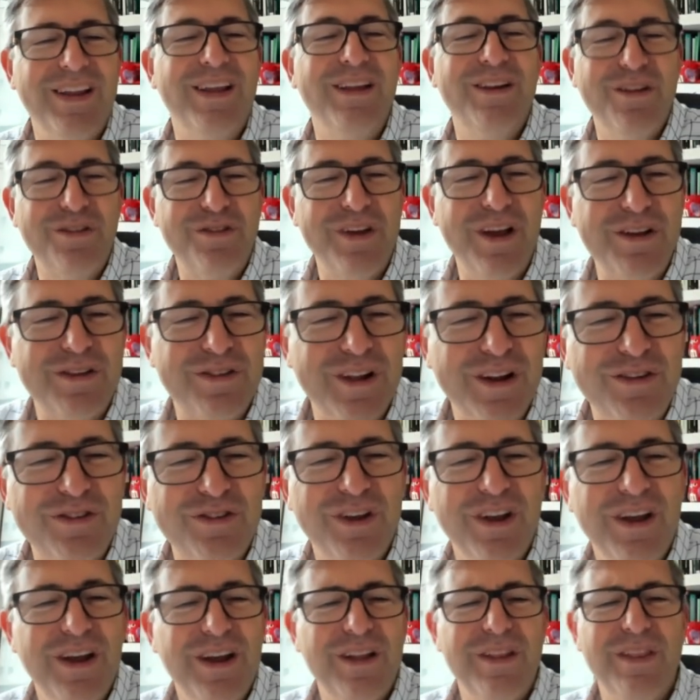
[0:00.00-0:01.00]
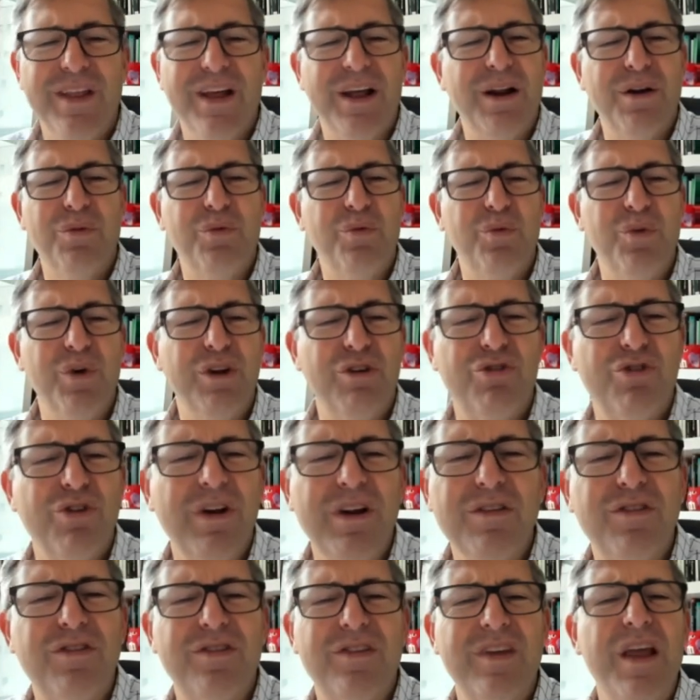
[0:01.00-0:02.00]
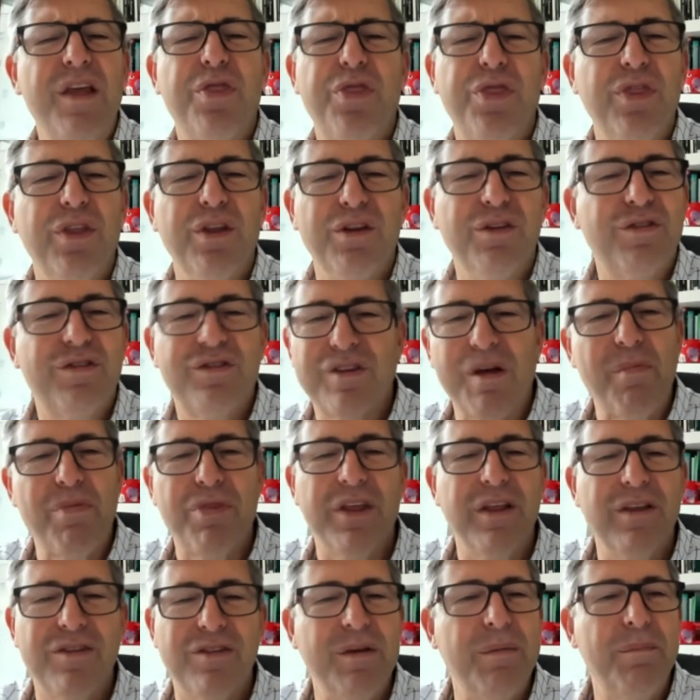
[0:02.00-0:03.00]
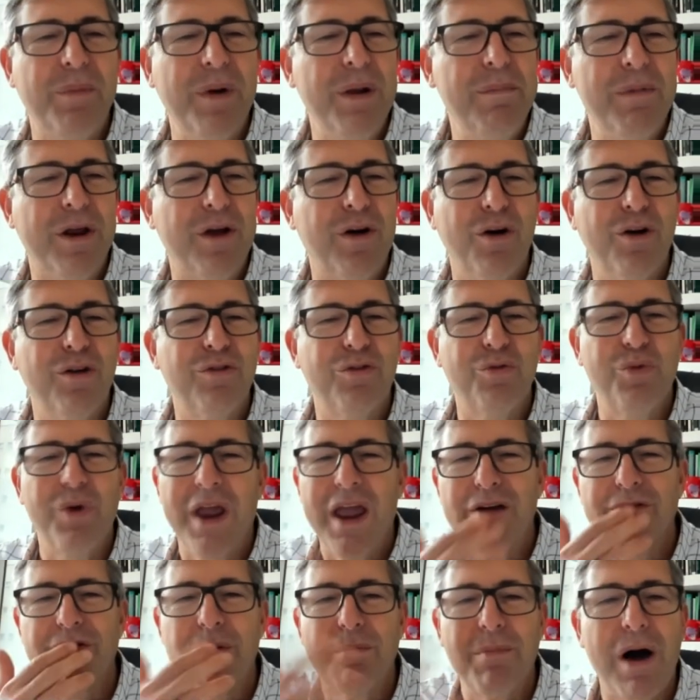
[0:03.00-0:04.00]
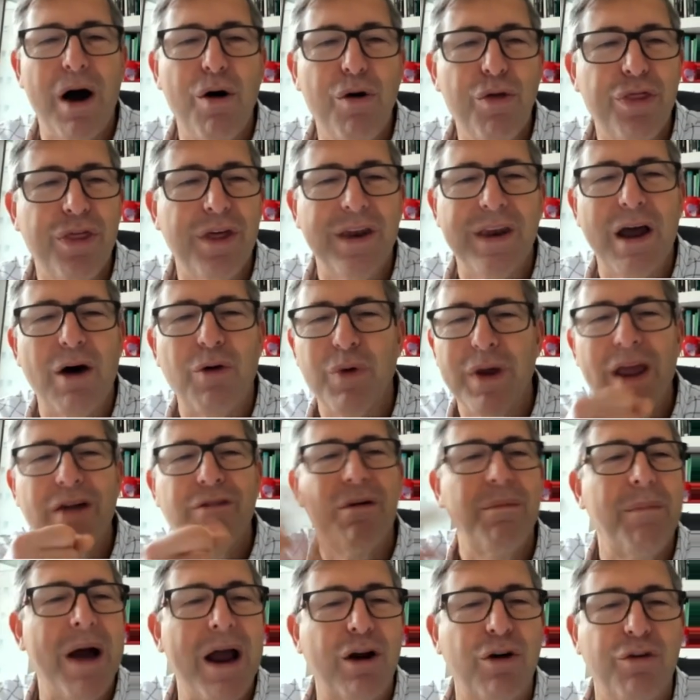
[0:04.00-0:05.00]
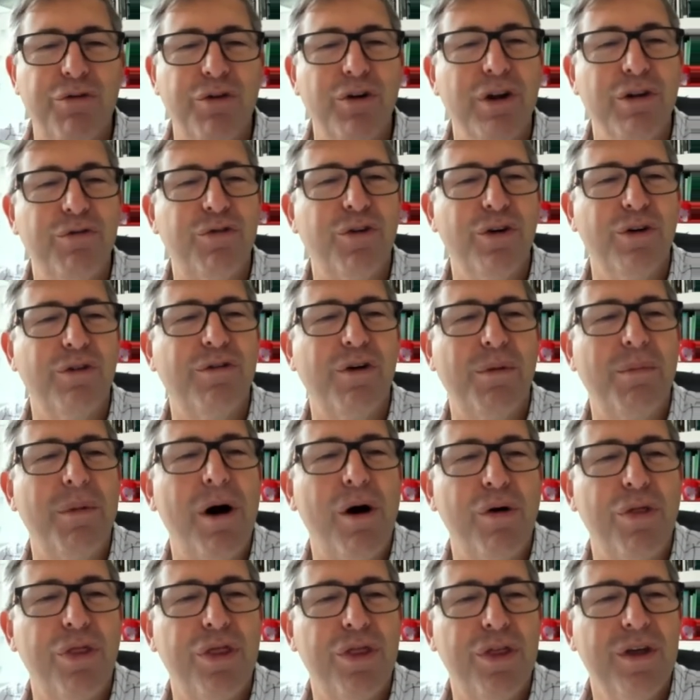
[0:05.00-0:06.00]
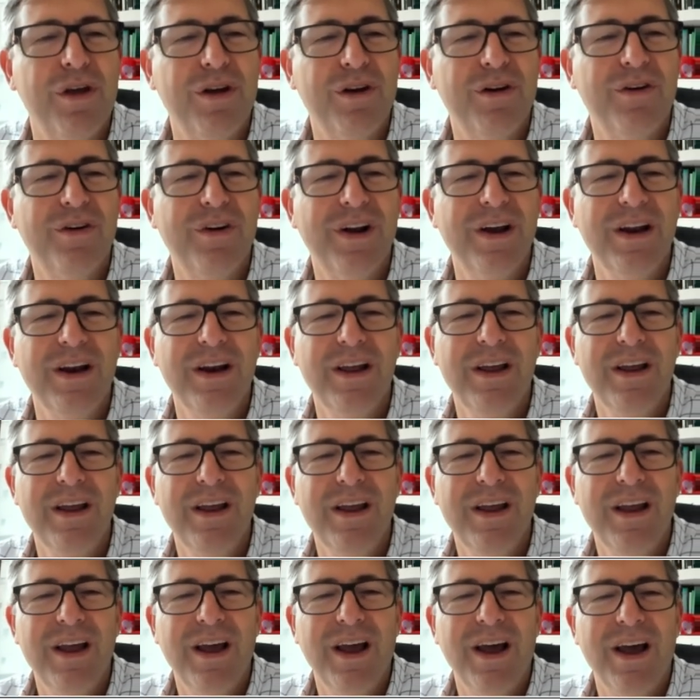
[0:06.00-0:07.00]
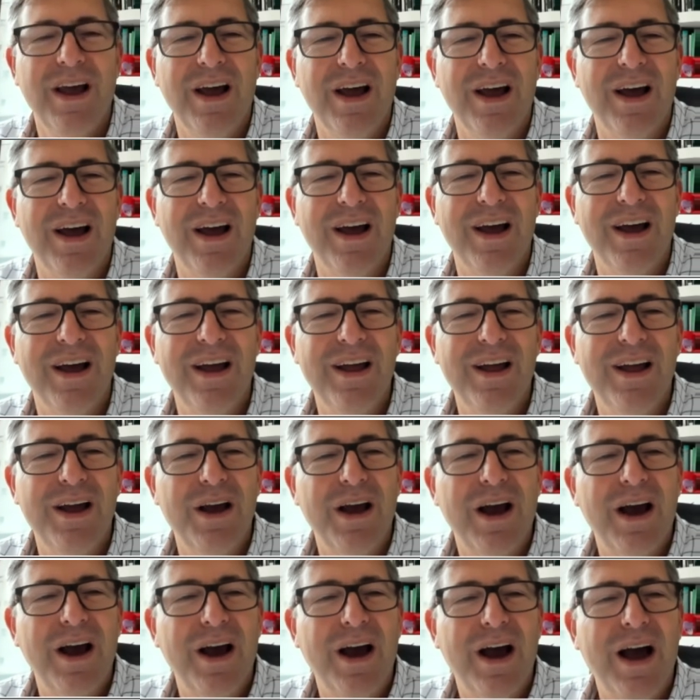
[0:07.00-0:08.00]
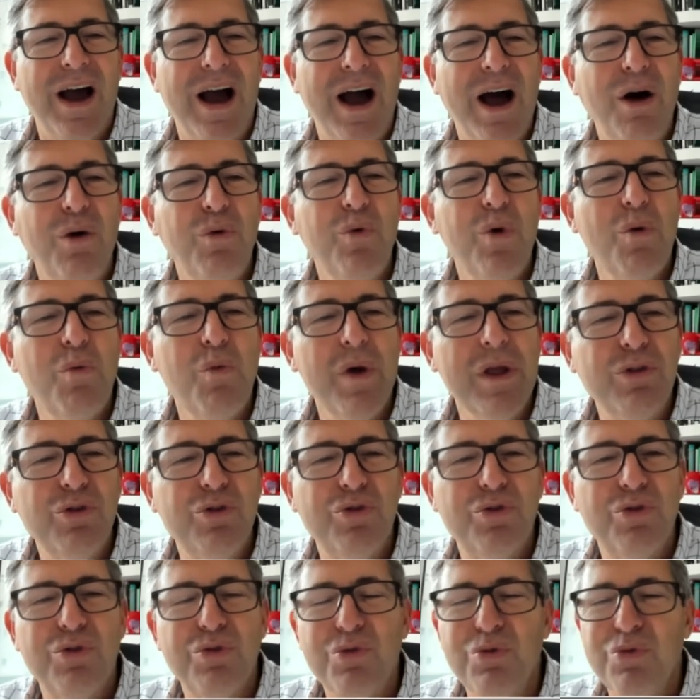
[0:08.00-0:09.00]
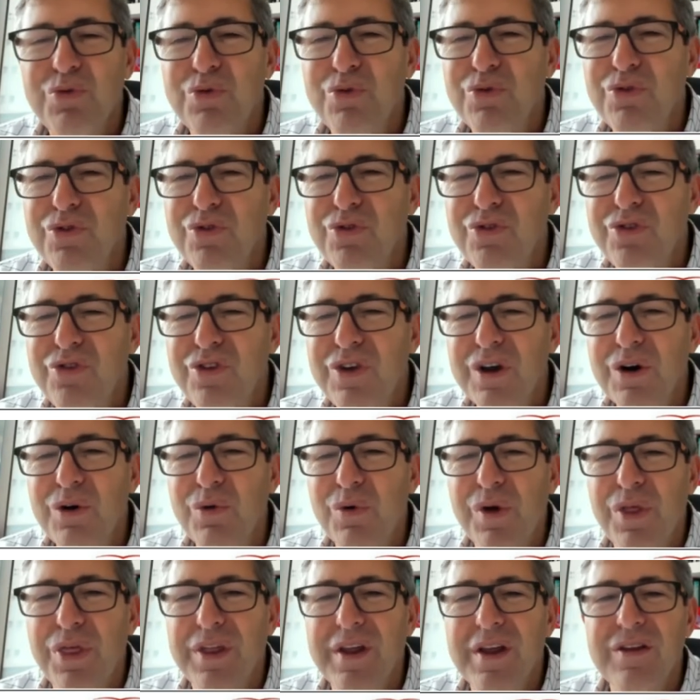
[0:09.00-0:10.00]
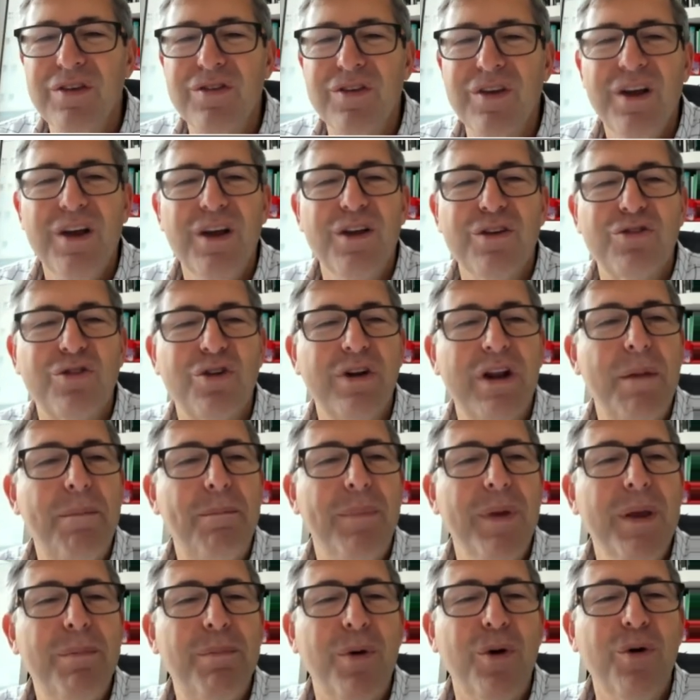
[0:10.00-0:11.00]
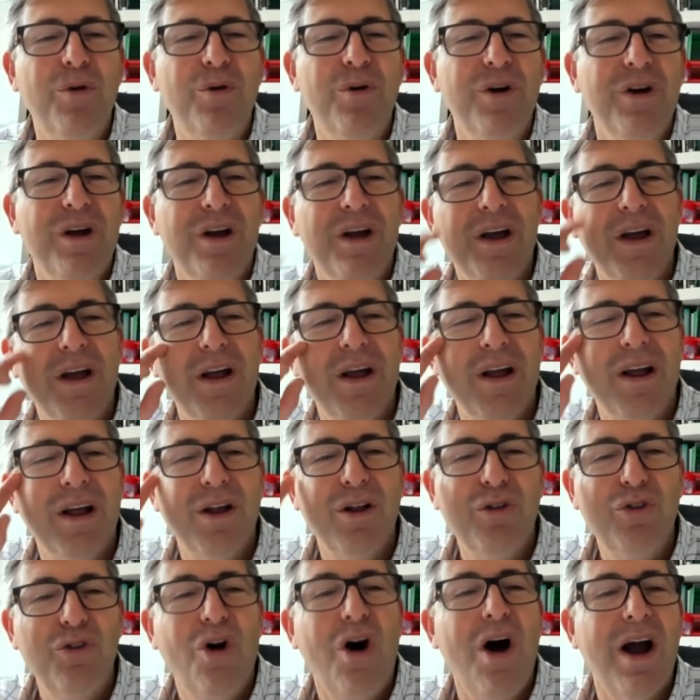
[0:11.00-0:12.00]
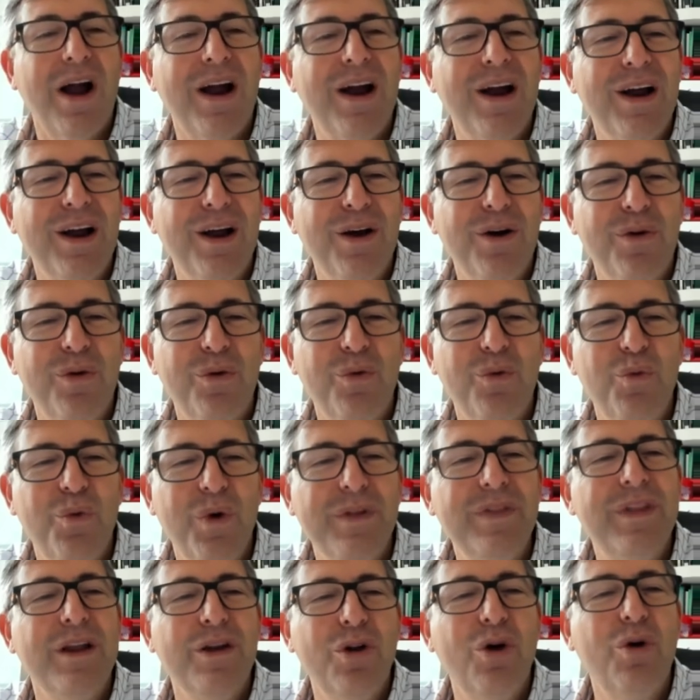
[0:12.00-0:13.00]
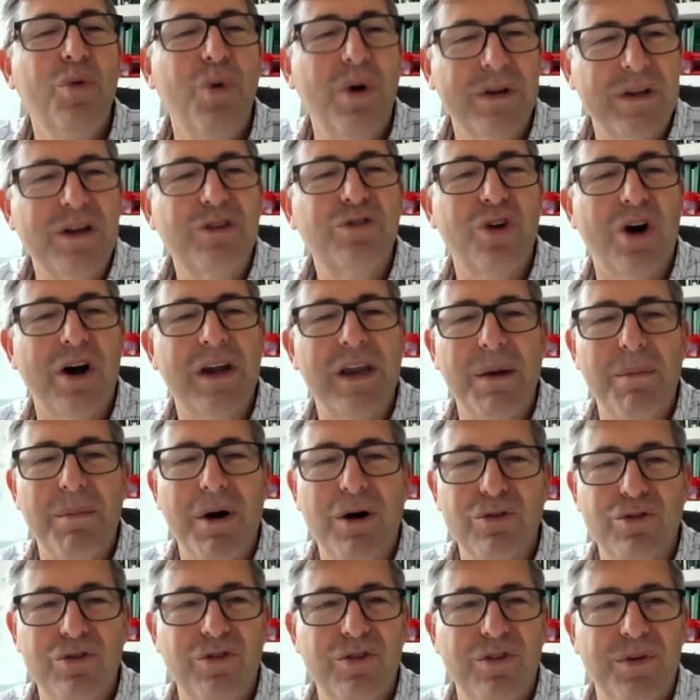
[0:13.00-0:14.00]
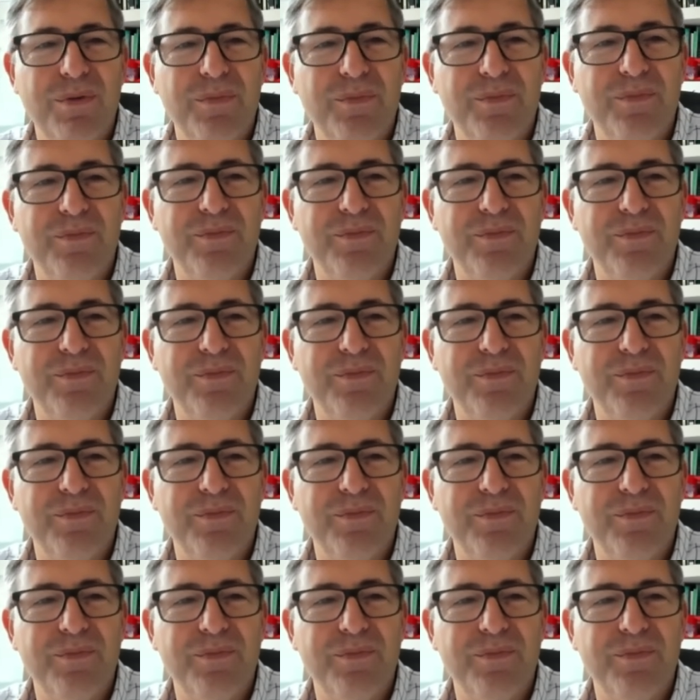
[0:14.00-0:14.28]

in the sense that that we shouldn't say something simply because we have a mouth and now we have a microphone in front of our mouth right uh, how will we deal with this so that people talk when they know what they're talking about